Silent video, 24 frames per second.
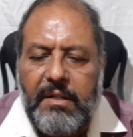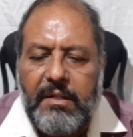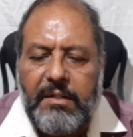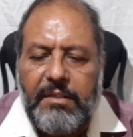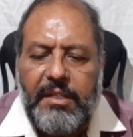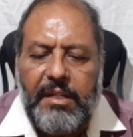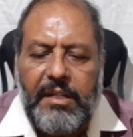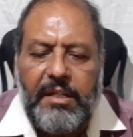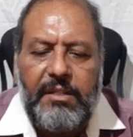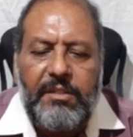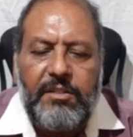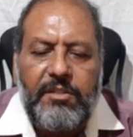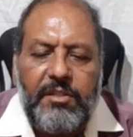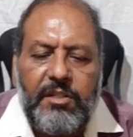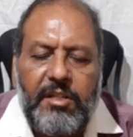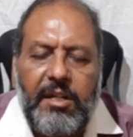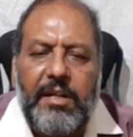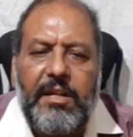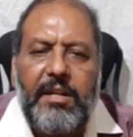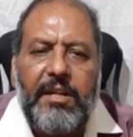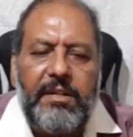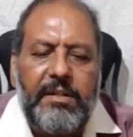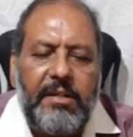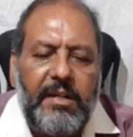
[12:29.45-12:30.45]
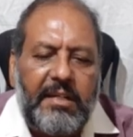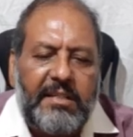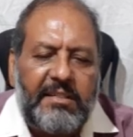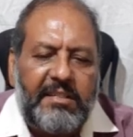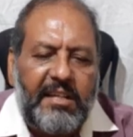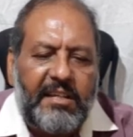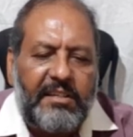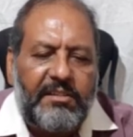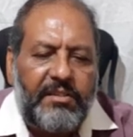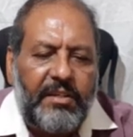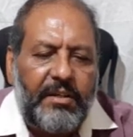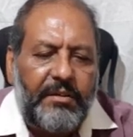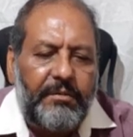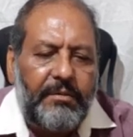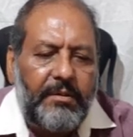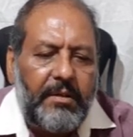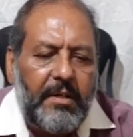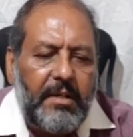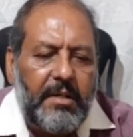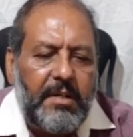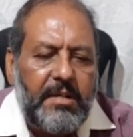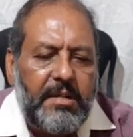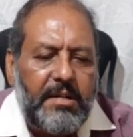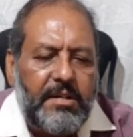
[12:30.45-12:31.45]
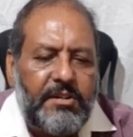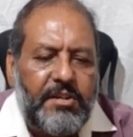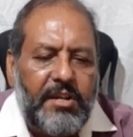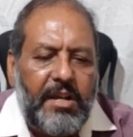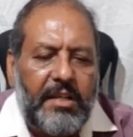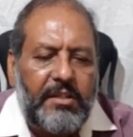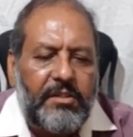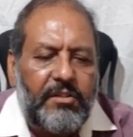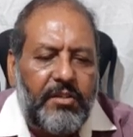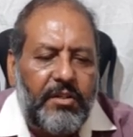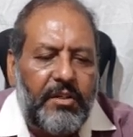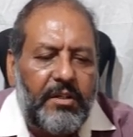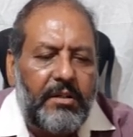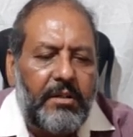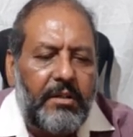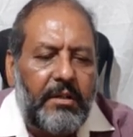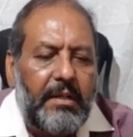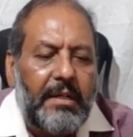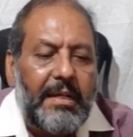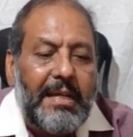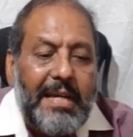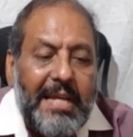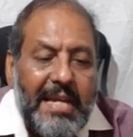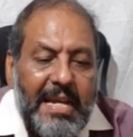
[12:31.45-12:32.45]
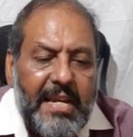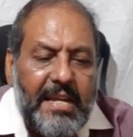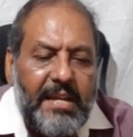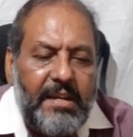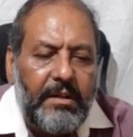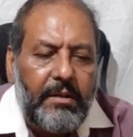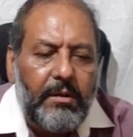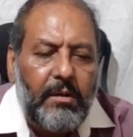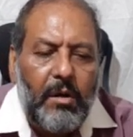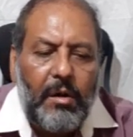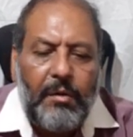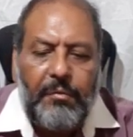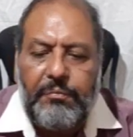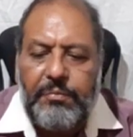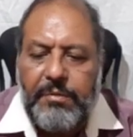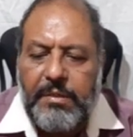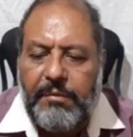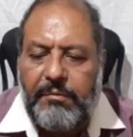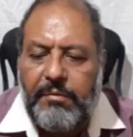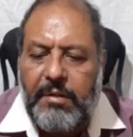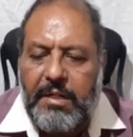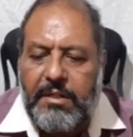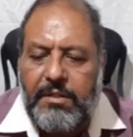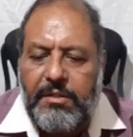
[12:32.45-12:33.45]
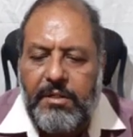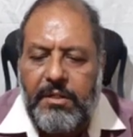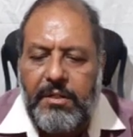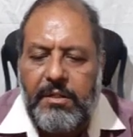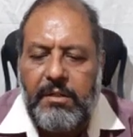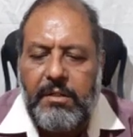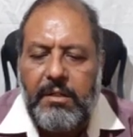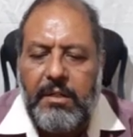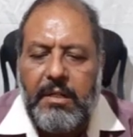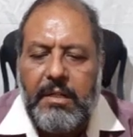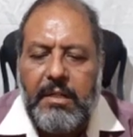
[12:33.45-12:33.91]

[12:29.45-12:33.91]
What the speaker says: There is sudden excessive transfer in of the water,